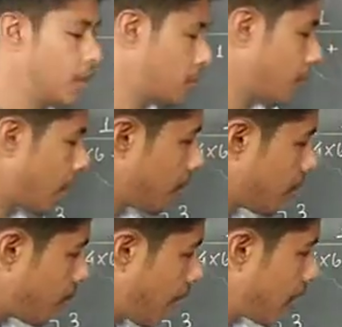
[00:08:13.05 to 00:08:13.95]
So now
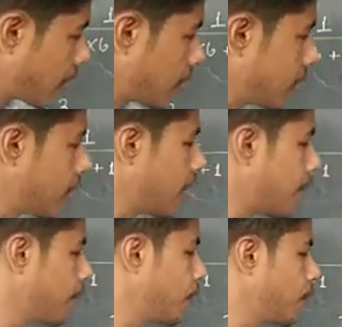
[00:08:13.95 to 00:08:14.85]
here minus is there.
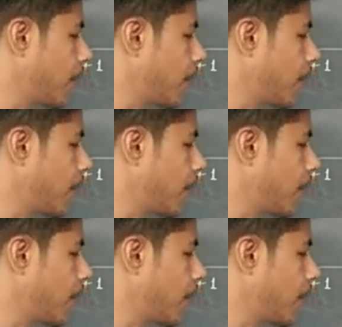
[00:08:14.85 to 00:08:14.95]
If we